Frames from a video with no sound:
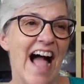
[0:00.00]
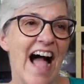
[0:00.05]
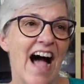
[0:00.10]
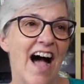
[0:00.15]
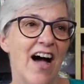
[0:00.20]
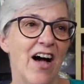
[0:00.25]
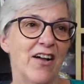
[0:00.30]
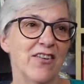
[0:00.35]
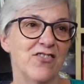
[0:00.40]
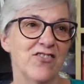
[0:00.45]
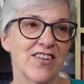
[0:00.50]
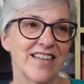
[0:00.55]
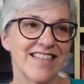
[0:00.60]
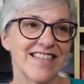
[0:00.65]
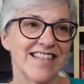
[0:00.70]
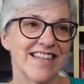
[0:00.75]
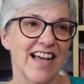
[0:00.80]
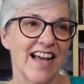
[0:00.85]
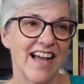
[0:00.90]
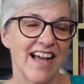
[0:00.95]

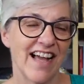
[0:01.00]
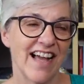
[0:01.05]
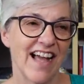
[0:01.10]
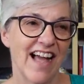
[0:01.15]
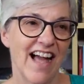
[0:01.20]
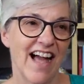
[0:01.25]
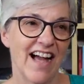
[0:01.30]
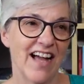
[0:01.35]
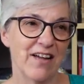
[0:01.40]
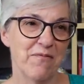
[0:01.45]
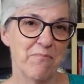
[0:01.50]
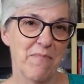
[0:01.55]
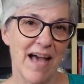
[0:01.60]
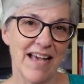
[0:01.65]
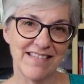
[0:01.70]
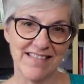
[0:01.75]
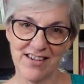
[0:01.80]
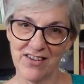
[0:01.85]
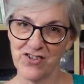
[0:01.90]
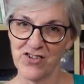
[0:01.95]

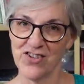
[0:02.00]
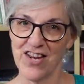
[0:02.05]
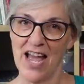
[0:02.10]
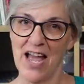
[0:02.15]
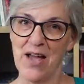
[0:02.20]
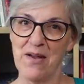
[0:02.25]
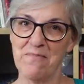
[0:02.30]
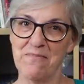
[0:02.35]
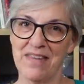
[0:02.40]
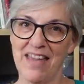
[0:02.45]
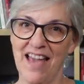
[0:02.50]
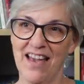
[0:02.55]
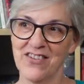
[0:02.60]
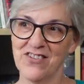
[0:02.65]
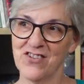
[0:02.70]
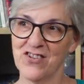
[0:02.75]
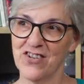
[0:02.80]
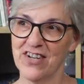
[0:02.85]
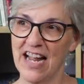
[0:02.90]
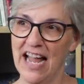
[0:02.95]
messaged him
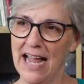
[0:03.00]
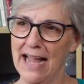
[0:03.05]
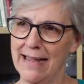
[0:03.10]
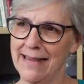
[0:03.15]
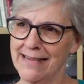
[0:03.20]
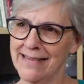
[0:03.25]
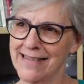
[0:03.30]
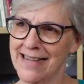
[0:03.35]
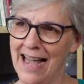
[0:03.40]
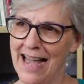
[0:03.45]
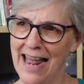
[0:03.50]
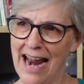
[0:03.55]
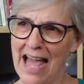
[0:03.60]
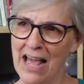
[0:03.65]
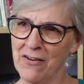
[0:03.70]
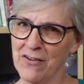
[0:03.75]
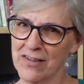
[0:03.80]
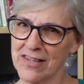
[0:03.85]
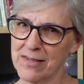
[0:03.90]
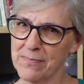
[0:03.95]
yesterday and said,
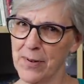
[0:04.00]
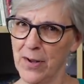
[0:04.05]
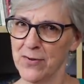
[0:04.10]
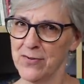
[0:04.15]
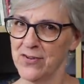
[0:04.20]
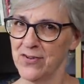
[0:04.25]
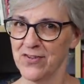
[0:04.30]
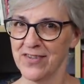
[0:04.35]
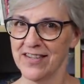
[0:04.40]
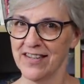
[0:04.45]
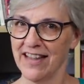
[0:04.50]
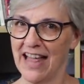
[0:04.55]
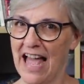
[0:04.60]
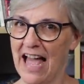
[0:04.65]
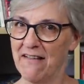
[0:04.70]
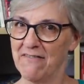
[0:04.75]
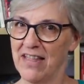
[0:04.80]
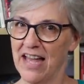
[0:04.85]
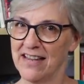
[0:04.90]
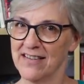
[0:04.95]
I don't suppose you still
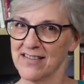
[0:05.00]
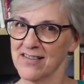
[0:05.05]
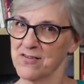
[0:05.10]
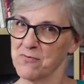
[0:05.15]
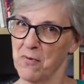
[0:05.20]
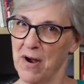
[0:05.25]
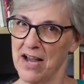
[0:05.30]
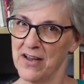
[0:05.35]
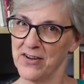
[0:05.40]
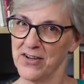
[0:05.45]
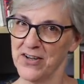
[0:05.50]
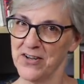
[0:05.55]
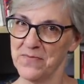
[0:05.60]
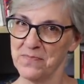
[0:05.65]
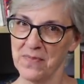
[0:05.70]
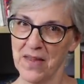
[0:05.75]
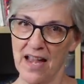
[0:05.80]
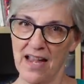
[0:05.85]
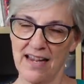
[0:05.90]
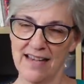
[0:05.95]
have that sweater?
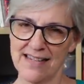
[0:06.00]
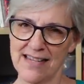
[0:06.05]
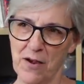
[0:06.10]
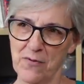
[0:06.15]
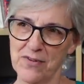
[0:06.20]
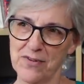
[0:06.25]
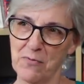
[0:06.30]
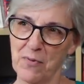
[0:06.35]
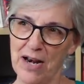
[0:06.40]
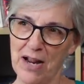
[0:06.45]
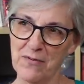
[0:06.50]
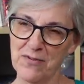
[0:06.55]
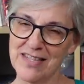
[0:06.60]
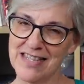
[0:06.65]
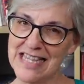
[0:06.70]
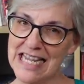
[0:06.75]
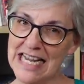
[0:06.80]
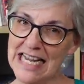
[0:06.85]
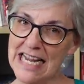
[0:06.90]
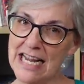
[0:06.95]
Because I was
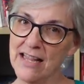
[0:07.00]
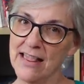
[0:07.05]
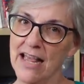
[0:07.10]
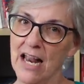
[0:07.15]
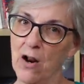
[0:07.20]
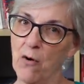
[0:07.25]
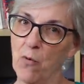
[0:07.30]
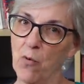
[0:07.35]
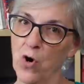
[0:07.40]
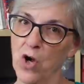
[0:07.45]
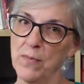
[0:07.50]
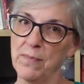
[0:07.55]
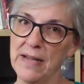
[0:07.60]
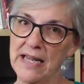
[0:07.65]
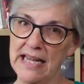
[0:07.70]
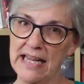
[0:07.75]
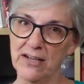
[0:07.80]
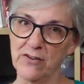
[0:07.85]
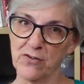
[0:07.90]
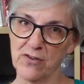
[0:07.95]
thinking that it would
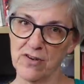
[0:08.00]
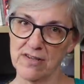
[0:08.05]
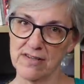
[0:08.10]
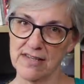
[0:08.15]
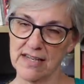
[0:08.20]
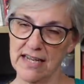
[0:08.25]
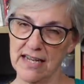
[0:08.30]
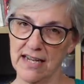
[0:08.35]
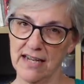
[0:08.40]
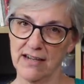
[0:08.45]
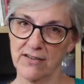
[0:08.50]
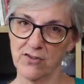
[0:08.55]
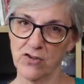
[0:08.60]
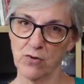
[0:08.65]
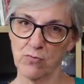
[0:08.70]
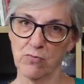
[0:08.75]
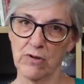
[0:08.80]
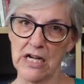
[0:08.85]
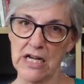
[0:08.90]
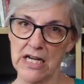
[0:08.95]
be interesting
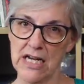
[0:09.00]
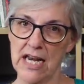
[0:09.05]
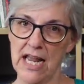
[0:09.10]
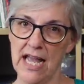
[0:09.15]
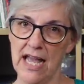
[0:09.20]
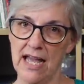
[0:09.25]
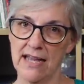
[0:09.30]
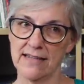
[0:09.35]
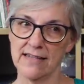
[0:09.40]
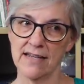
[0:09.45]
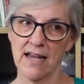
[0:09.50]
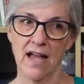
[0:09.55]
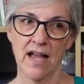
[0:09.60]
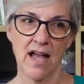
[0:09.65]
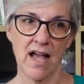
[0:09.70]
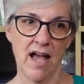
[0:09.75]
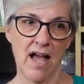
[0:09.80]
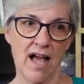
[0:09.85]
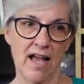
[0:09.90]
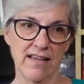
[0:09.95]
to re-knit
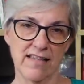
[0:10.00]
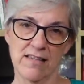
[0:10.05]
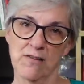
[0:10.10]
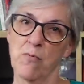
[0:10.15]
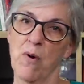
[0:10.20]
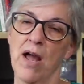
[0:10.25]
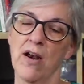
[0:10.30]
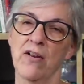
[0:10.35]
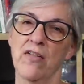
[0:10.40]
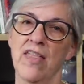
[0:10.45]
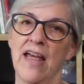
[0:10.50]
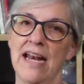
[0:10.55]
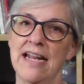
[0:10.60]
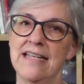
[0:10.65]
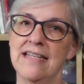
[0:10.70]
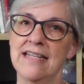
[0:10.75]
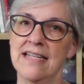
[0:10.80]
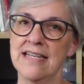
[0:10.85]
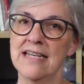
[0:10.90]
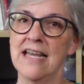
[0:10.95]
a sweater that I
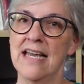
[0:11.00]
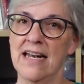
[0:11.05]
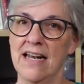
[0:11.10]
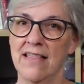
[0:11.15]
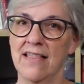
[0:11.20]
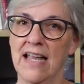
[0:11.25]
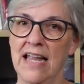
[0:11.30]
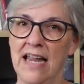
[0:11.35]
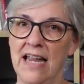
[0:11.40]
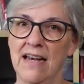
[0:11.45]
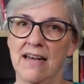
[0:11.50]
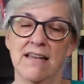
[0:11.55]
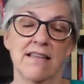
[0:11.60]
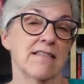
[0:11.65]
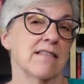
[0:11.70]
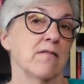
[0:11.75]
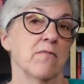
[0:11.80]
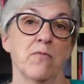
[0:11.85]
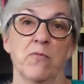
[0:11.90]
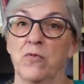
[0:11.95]
did knit in the
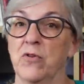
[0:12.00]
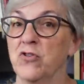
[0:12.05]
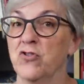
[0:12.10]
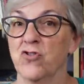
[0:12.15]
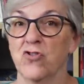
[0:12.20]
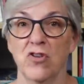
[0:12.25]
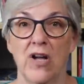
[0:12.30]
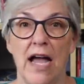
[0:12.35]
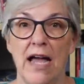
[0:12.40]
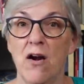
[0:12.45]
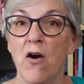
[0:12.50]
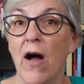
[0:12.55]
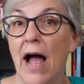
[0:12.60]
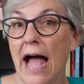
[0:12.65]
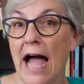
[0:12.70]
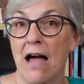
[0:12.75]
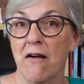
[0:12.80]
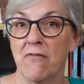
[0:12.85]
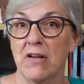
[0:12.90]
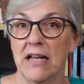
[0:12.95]
80s, which I don't
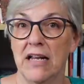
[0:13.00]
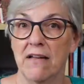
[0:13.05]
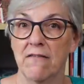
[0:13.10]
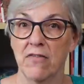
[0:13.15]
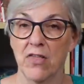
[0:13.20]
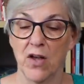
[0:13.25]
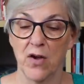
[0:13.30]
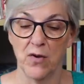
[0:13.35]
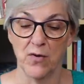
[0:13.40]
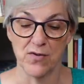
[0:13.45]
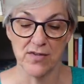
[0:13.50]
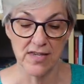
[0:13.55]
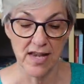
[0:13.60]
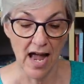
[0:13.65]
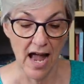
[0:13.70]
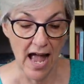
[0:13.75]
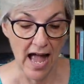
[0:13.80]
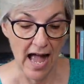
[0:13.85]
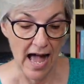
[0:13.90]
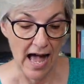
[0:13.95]
have any of those.
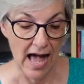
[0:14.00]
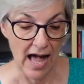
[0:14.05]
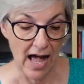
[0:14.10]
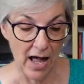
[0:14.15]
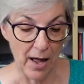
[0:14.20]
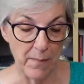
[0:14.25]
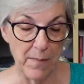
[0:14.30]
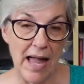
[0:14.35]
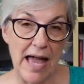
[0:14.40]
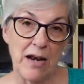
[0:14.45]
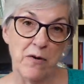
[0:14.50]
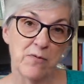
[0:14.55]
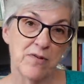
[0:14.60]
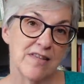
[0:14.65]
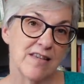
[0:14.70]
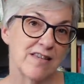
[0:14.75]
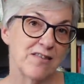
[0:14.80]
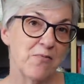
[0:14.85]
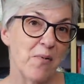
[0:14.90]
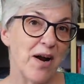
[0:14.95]
And it
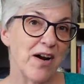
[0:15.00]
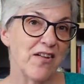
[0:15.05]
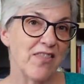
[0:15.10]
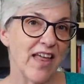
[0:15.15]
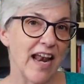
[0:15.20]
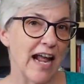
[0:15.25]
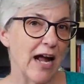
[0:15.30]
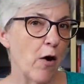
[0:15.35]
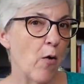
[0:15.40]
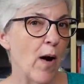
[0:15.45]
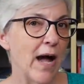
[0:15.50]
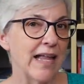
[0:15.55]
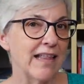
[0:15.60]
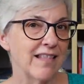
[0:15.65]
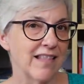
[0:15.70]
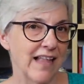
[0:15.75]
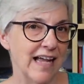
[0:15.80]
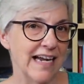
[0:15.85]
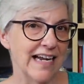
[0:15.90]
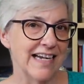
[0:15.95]
was a sweater that I
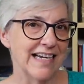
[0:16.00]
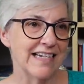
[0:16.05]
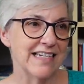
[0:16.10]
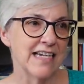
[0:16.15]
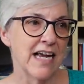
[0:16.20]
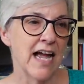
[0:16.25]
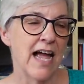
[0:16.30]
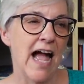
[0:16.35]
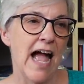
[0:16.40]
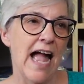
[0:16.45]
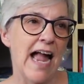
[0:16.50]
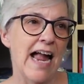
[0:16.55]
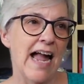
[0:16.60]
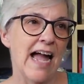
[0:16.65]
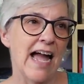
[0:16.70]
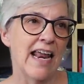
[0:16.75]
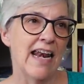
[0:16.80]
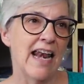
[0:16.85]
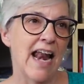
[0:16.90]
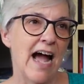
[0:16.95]
quite liked.
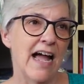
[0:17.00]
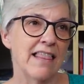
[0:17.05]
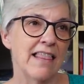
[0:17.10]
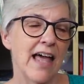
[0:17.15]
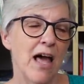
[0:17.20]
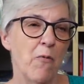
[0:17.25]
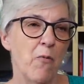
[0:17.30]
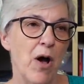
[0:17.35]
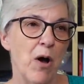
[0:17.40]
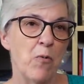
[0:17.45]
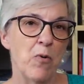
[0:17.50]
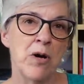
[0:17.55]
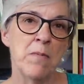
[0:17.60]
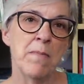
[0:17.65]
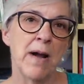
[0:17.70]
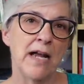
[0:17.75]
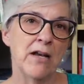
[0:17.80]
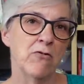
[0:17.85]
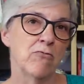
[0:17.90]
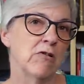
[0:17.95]
And I thought, well, I wouldn't
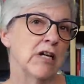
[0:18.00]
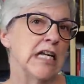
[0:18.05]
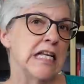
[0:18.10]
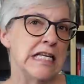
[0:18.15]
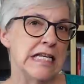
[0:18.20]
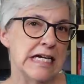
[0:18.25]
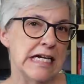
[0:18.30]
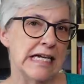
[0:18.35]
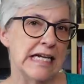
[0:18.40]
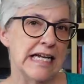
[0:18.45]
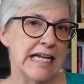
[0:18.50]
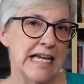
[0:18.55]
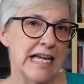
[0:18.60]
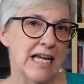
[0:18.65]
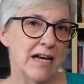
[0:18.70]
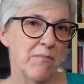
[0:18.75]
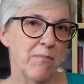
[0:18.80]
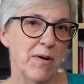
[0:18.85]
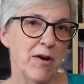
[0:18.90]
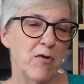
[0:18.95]
mind re-knitting
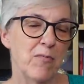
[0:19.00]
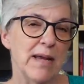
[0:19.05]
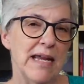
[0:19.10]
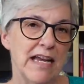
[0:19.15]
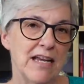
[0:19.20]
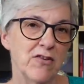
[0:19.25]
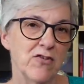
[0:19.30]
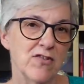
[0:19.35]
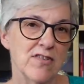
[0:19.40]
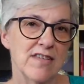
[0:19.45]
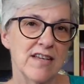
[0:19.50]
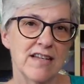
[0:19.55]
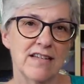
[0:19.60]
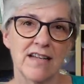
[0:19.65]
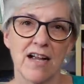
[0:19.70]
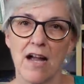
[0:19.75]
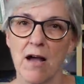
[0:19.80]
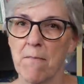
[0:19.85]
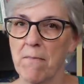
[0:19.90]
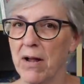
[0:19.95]
it, but it would be interesting
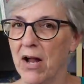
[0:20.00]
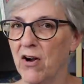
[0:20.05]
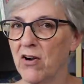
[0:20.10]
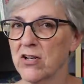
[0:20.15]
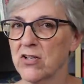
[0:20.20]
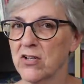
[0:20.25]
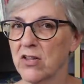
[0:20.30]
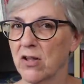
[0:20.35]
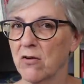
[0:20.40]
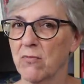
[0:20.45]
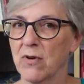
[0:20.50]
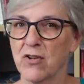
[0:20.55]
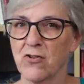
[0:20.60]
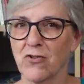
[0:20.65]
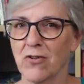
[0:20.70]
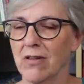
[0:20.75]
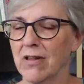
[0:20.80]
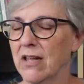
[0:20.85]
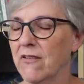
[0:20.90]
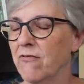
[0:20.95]
to compare it to the
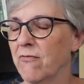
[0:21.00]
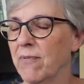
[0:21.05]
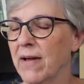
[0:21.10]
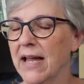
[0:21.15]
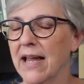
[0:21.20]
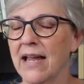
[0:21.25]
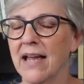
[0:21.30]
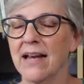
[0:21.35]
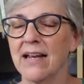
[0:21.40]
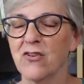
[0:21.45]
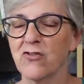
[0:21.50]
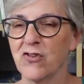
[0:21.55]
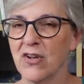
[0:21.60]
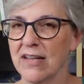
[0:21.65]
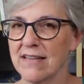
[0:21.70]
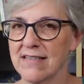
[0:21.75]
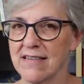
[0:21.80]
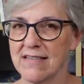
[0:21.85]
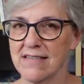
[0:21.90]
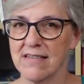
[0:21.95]
original if by any
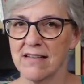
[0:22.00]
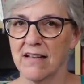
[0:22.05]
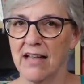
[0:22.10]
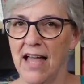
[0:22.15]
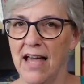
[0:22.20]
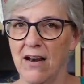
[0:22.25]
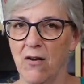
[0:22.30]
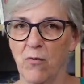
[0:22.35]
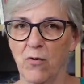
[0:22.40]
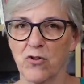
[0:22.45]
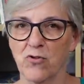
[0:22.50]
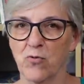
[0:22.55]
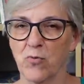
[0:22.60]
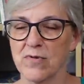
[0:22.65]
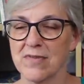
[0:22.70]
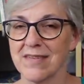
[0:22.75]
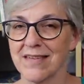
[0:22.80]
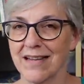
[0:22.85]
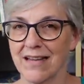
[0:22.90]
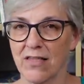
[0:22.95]
chance he still had it, which
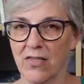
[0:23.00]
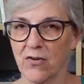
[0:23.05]
was like